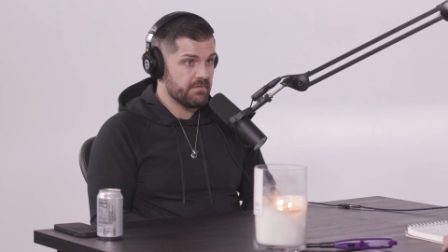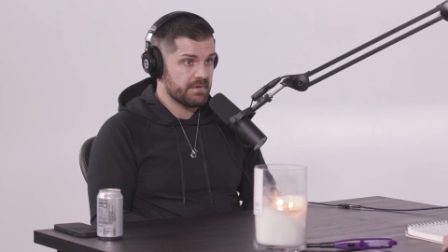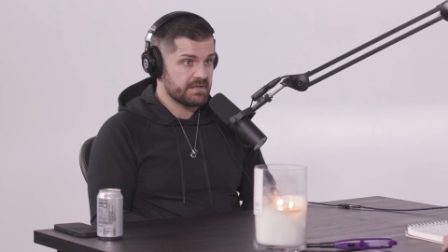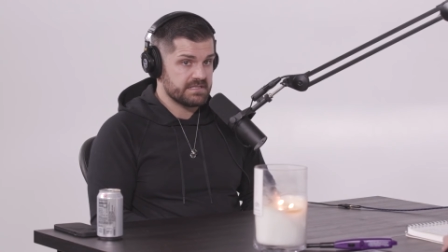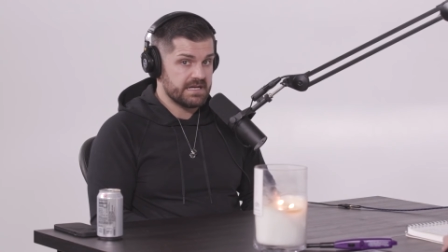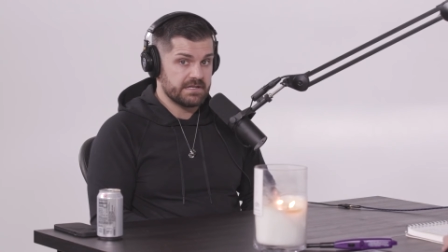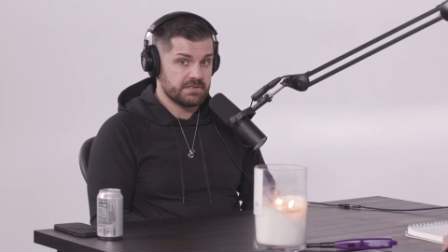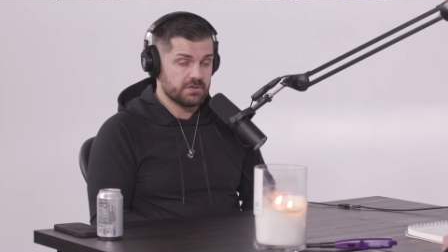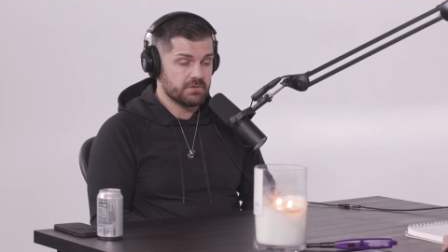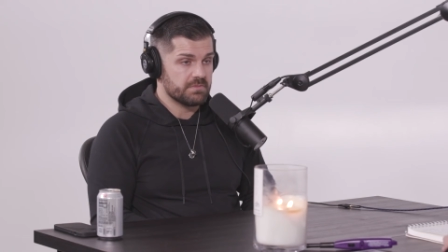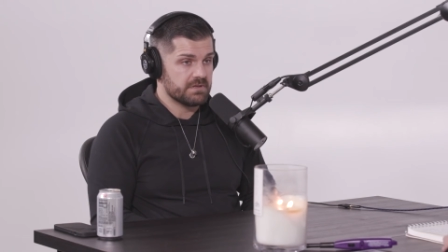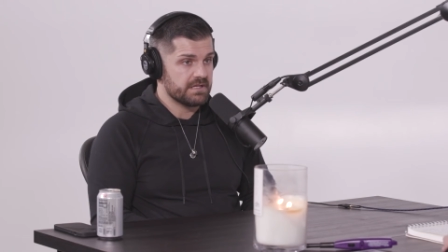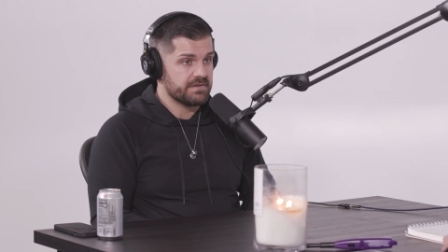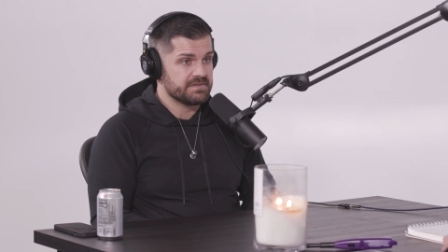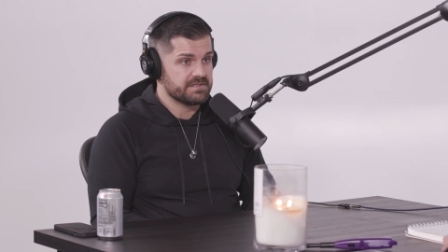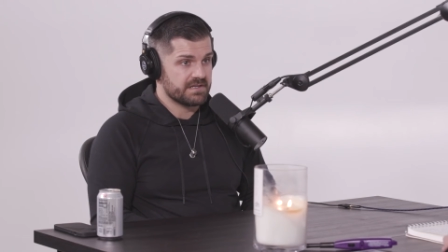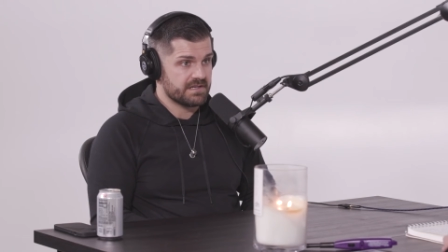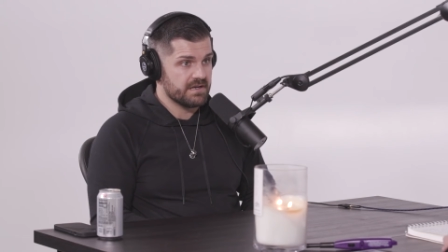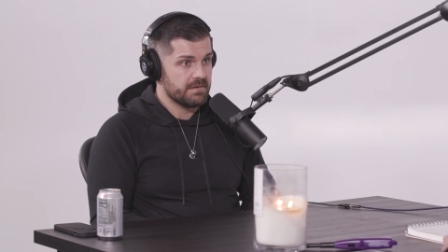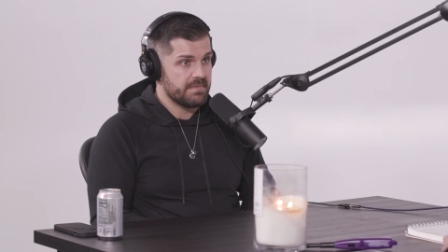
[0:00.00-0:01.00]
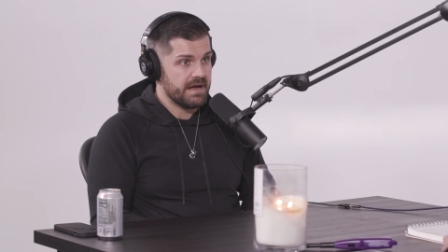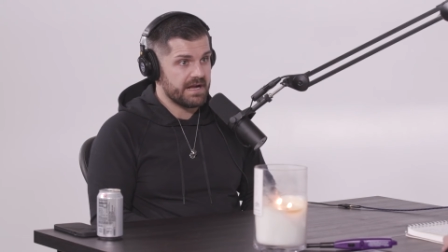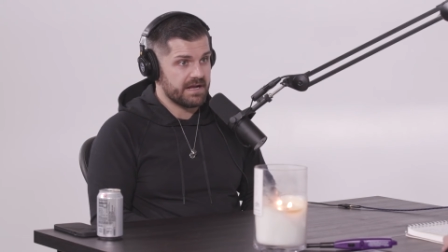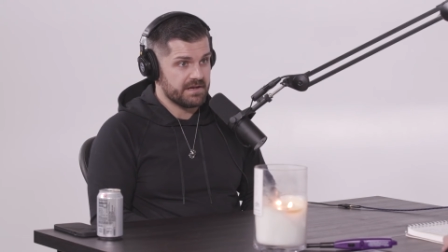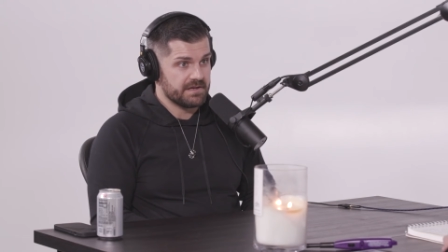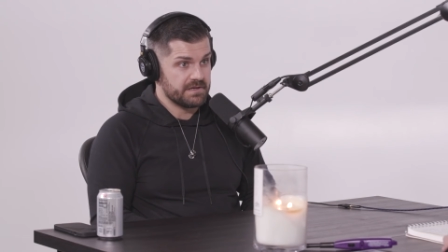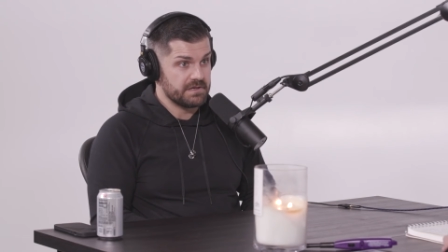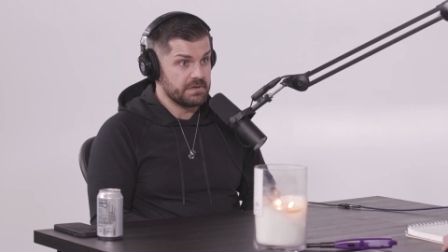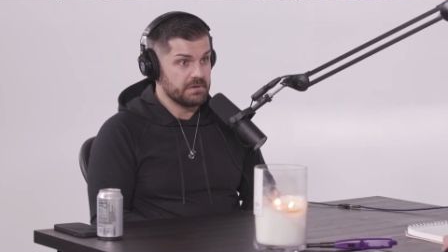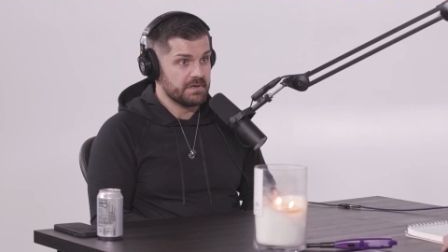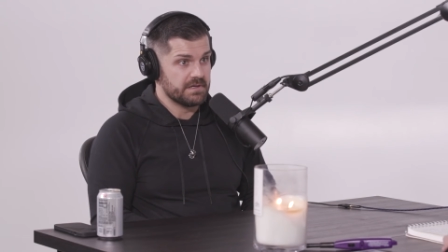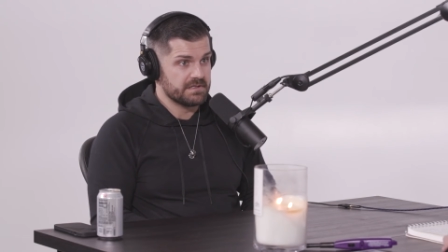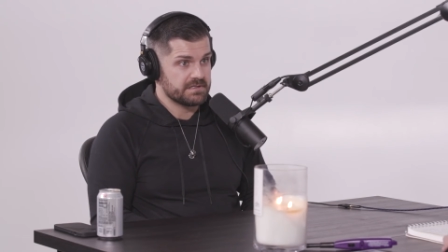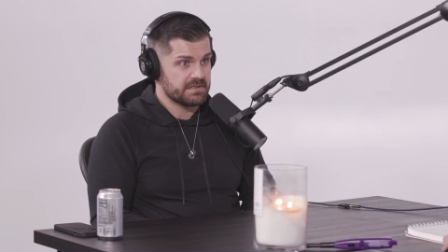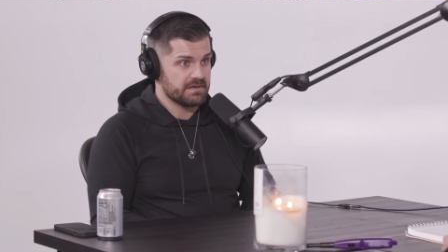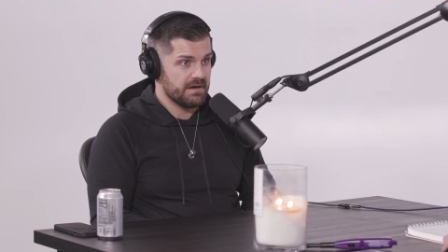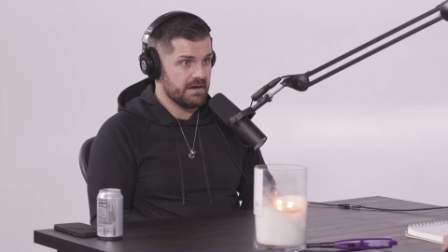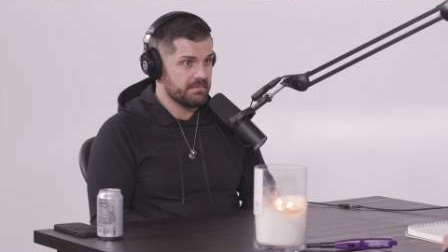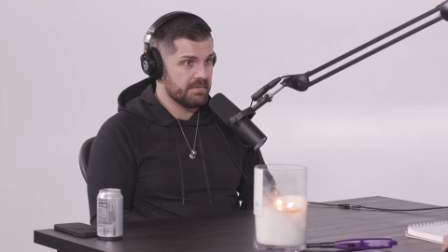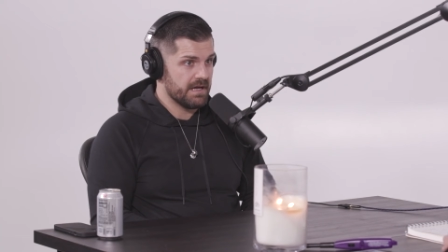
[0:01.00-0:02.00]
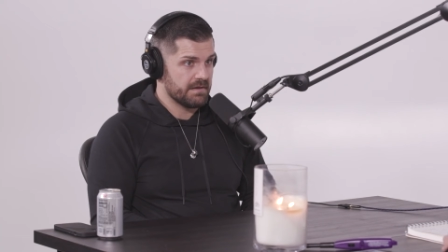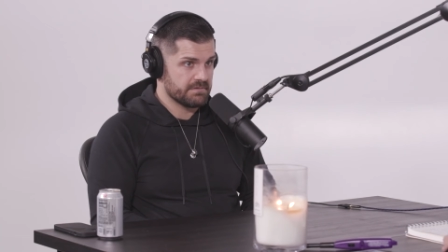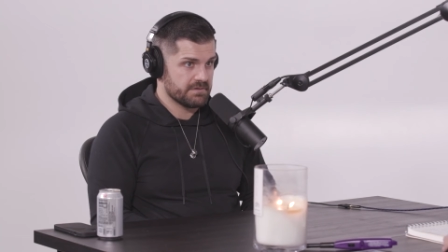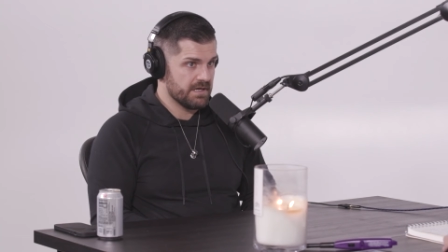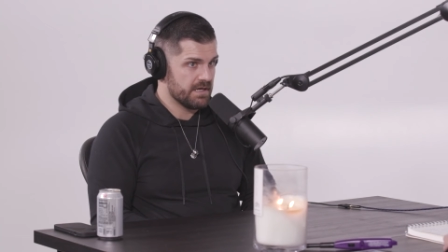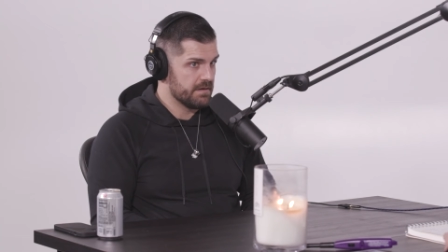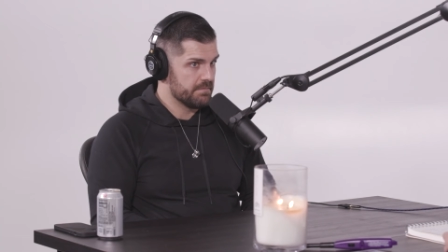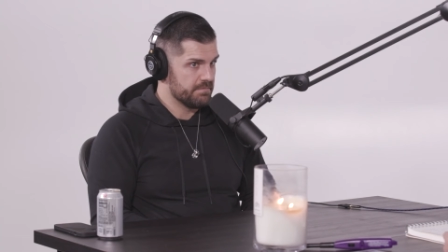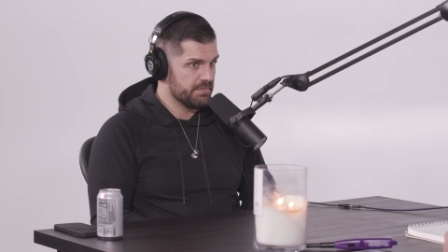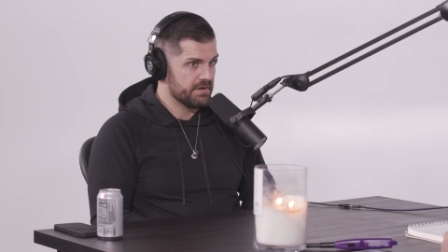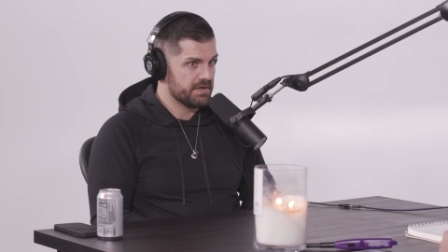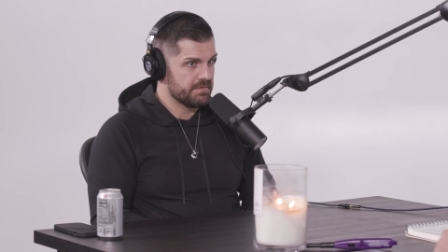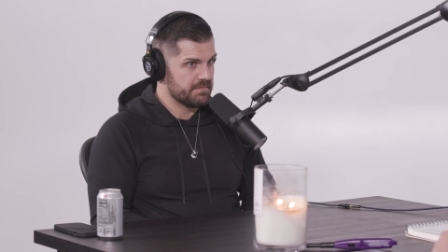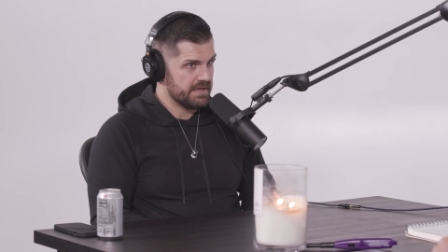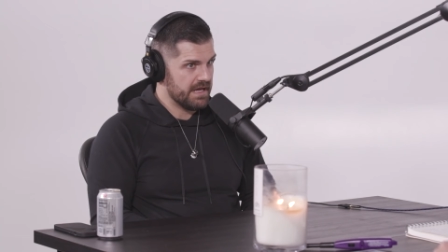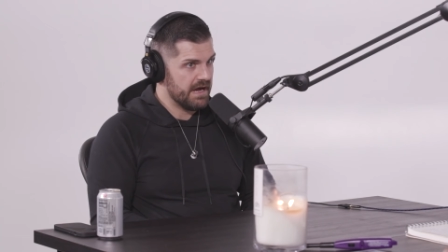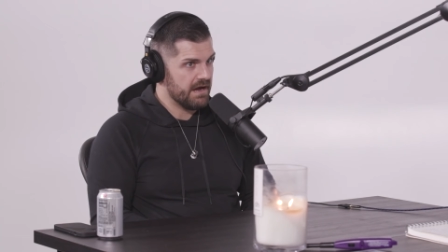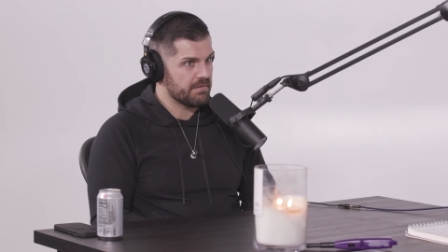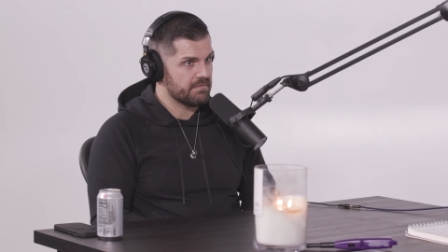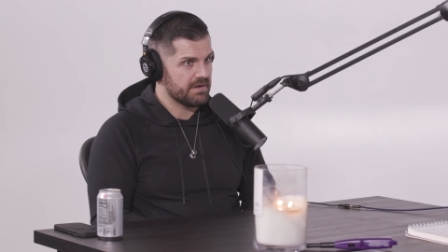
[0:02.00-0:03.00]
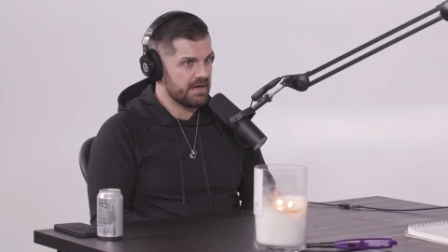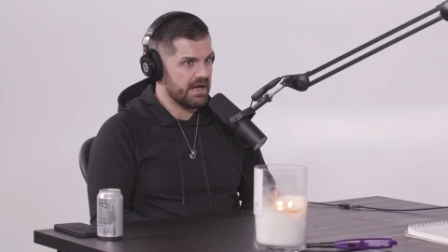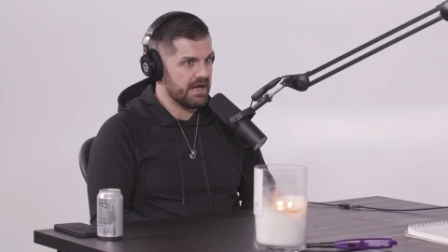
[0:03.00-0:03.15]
because I do believe he's going to come back and do it. So I'm not trying to put him down, but